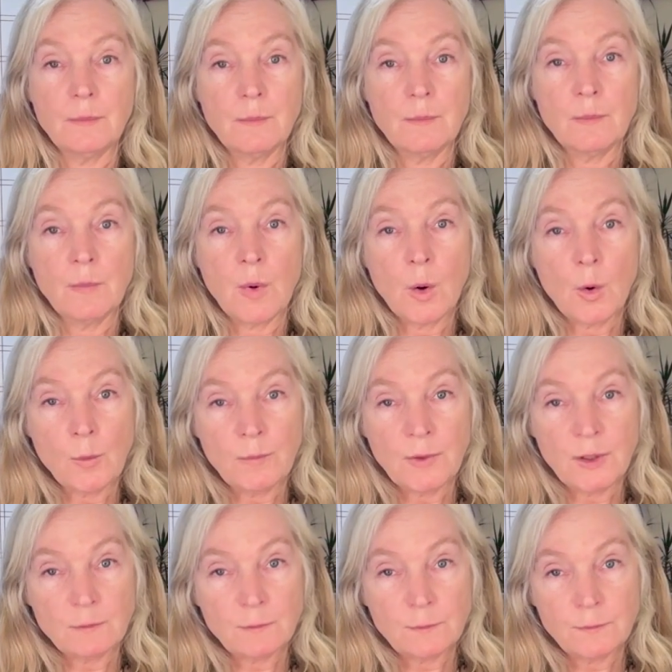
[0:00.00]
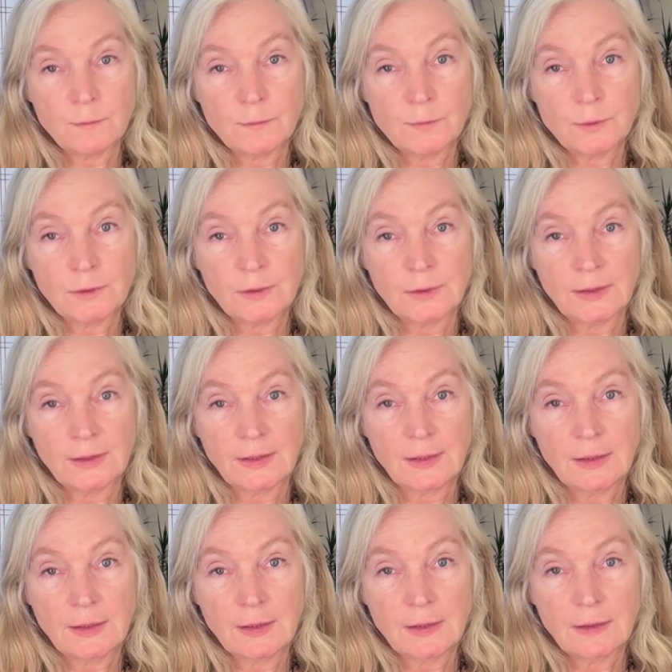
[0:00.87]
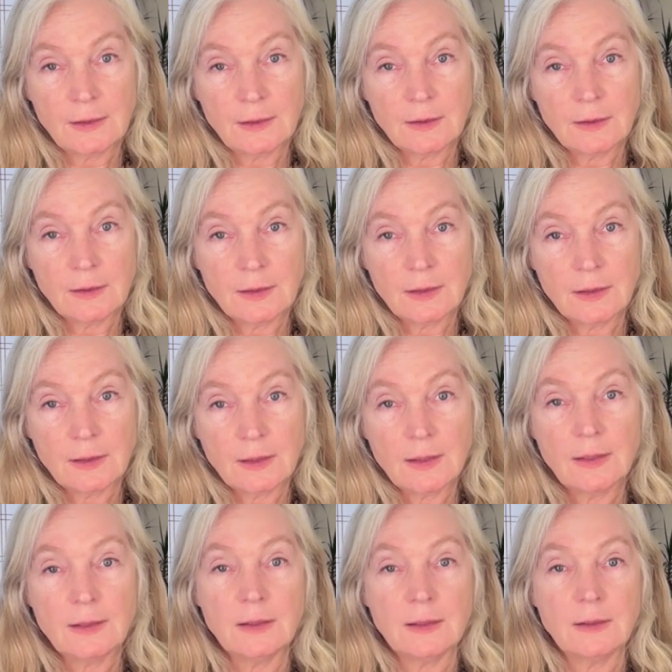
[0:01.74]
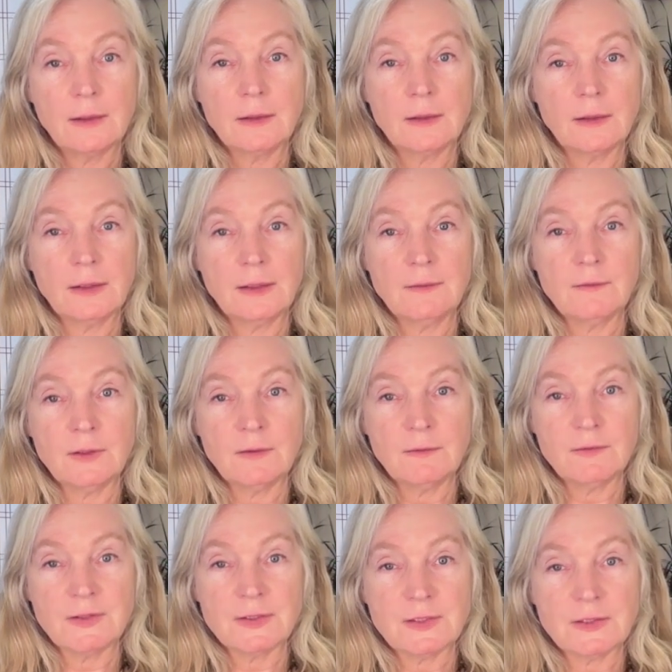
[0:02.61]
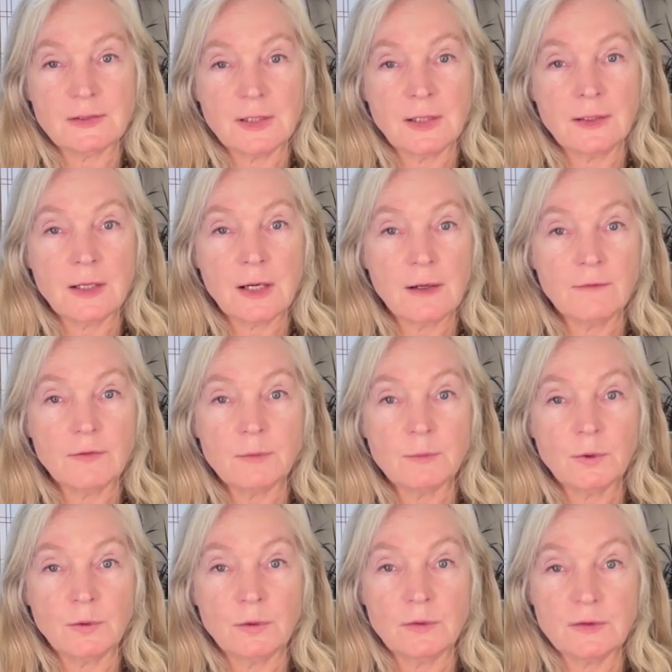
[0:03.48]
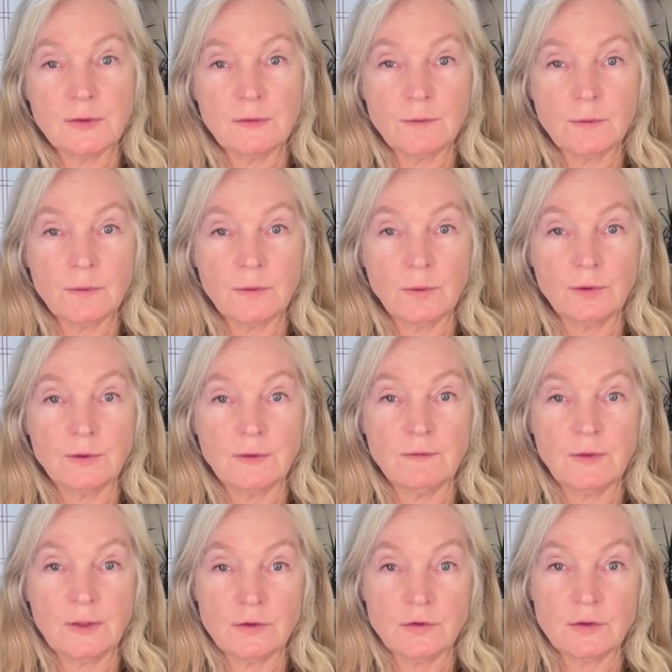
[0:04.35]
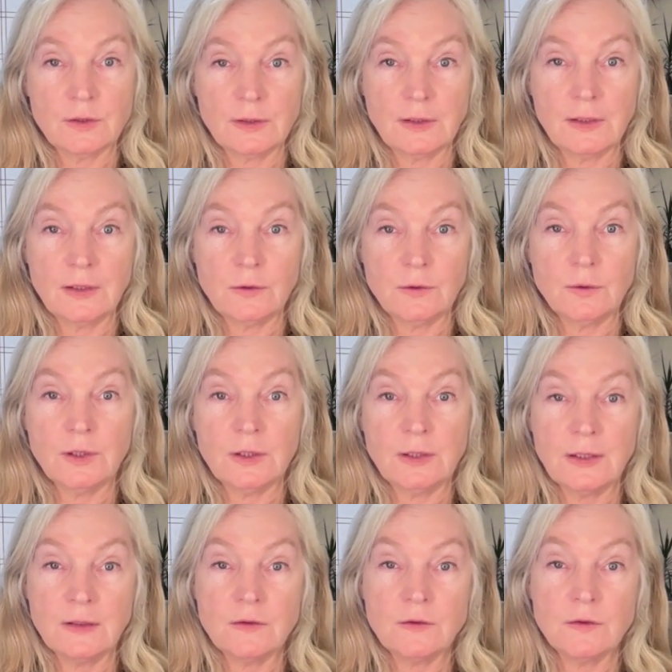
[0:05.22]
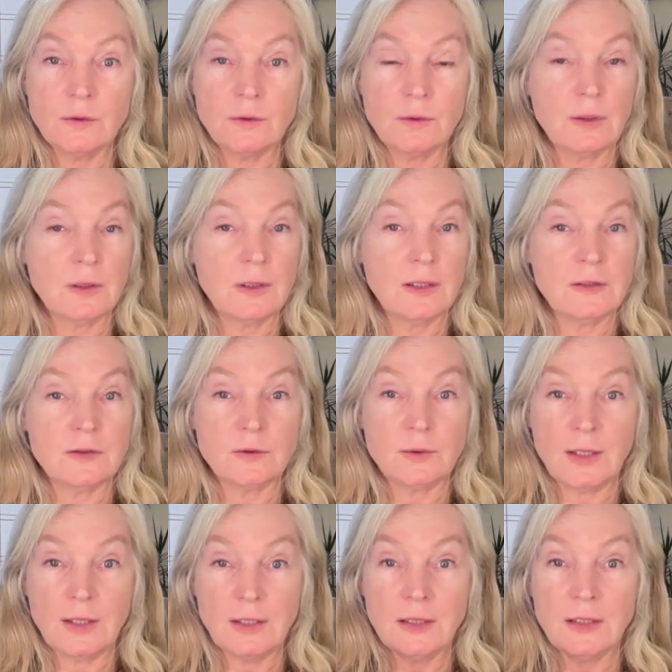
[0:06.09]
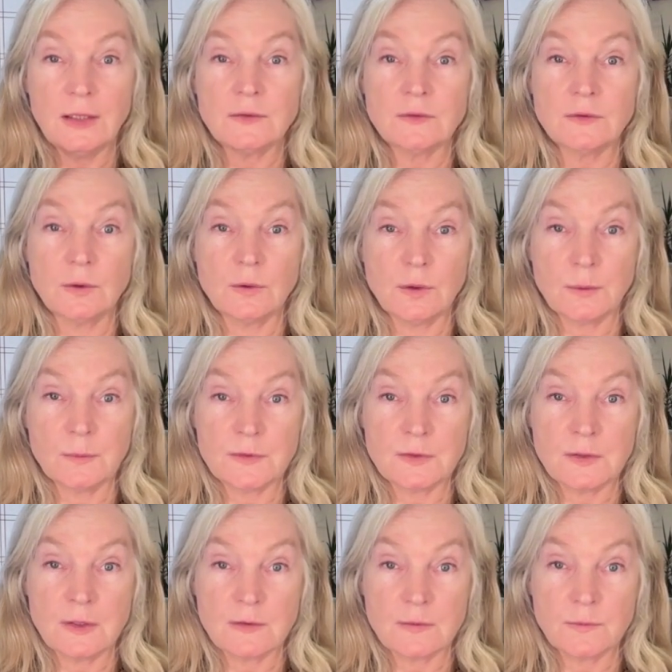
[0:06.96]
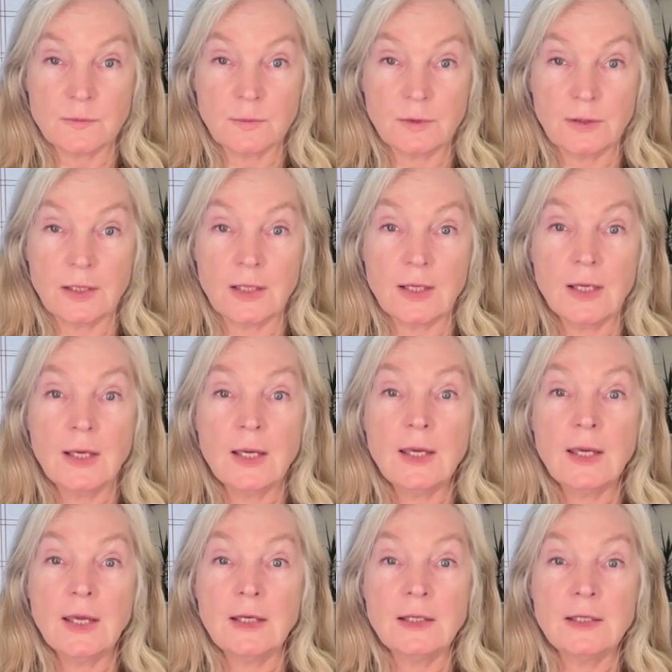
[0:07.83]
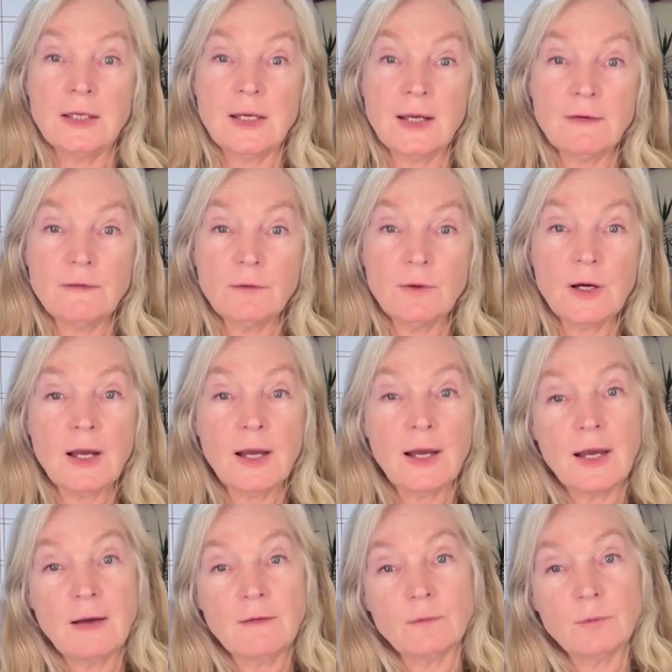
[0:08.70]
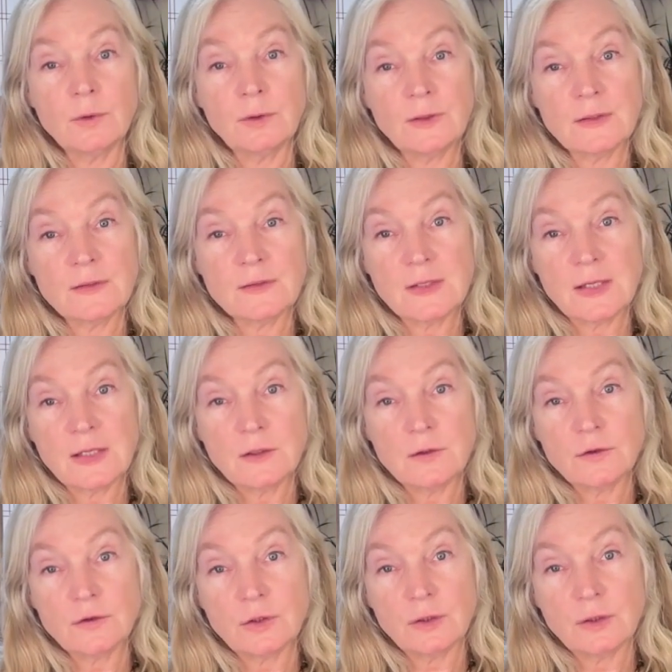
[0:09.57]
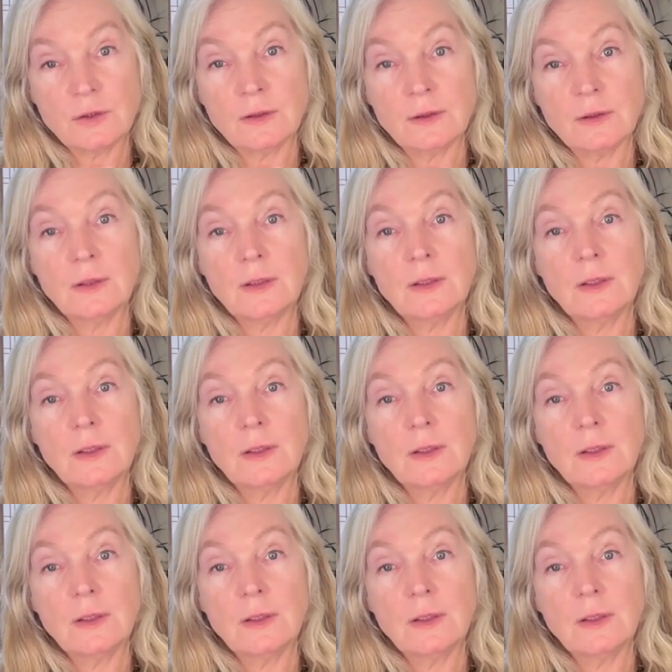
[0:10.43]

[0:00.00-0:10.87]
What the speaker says: moment fully, even if it's uncomfortable and difficult. Eventually you can enter into any circumstance fully and never have realization